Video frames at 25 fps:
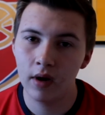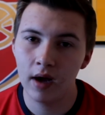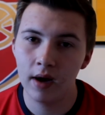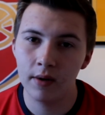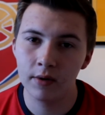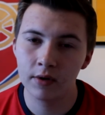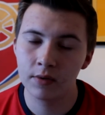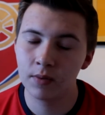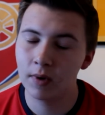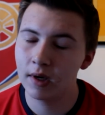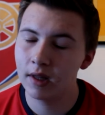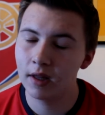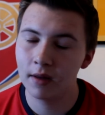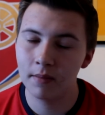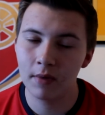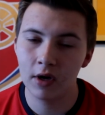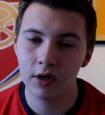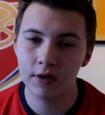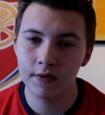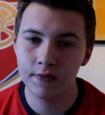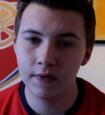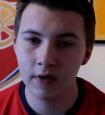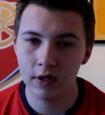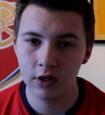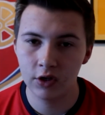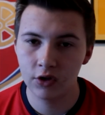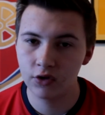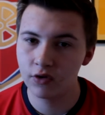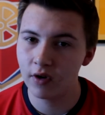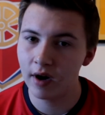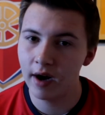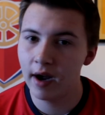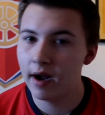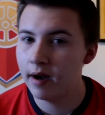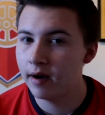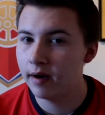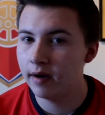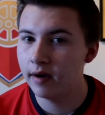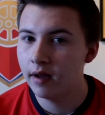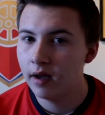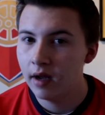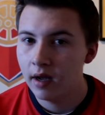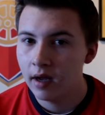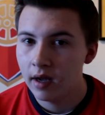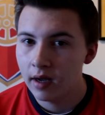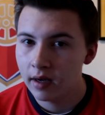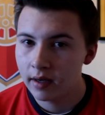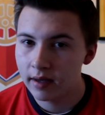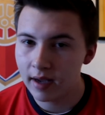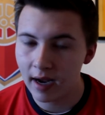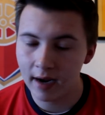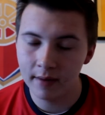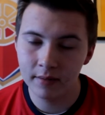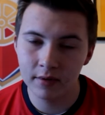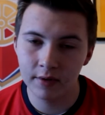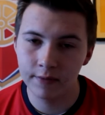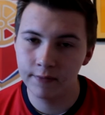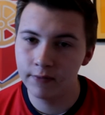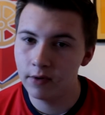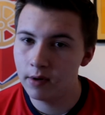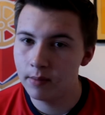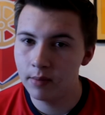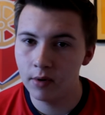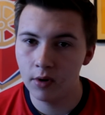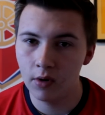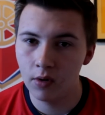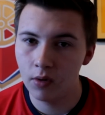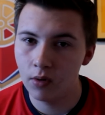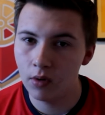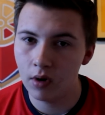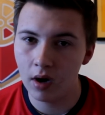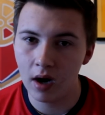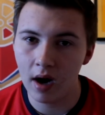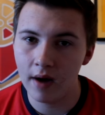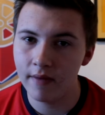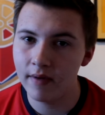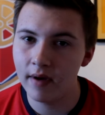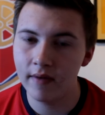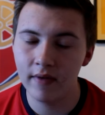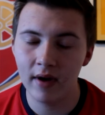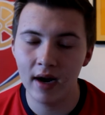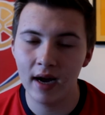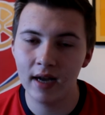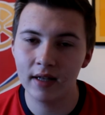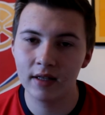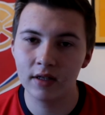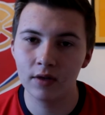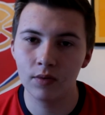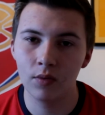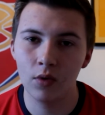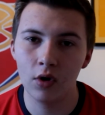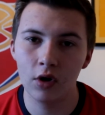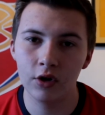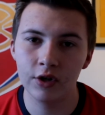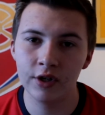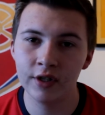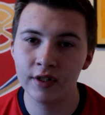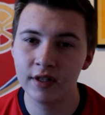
That was one of the most frustrating games of football I've ever had to watch.